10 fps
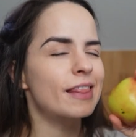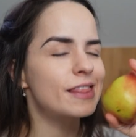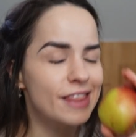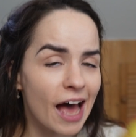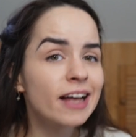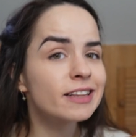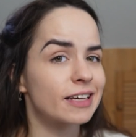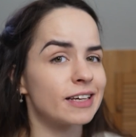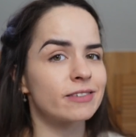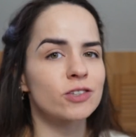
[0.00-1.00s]
And
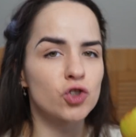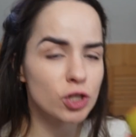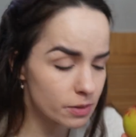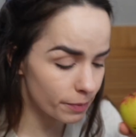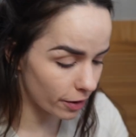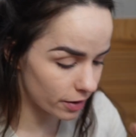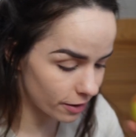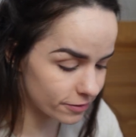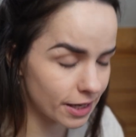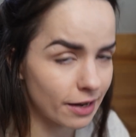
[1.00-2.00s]
that leaves just about
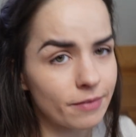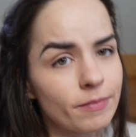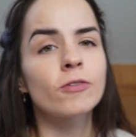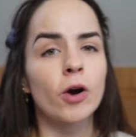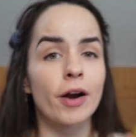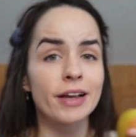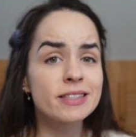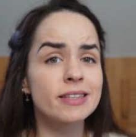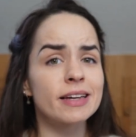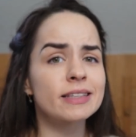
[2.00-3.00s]
enough time for our
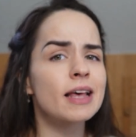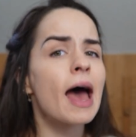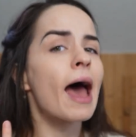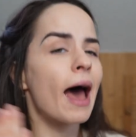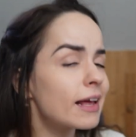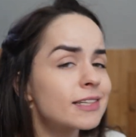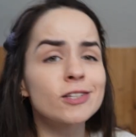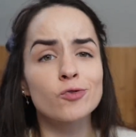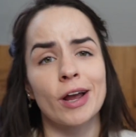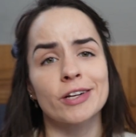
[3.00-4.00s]
instincts and
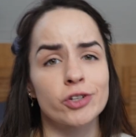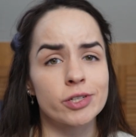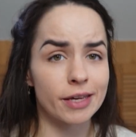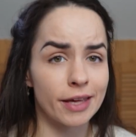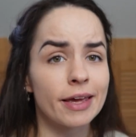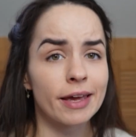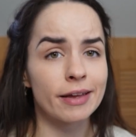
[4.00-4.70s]
distractions to kick